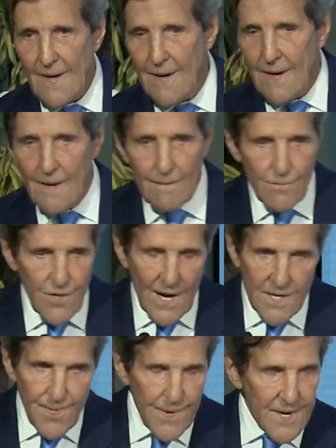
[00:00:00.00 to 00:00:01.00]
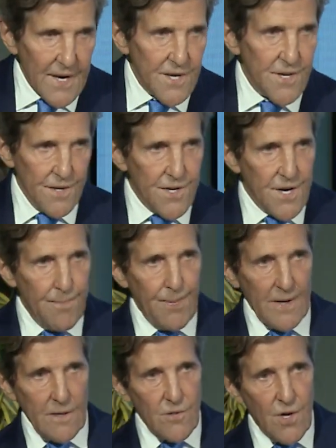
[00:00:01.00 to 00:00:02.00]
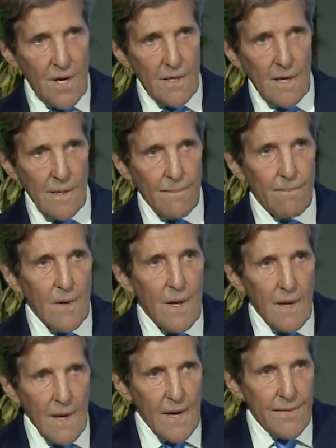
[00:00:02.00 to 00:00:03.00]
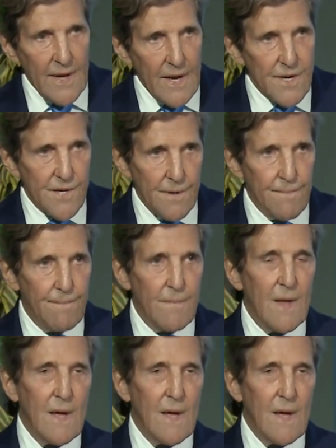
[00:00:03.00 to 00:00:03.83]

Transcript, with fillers: uh, transportation, shipping, trucking, aviation.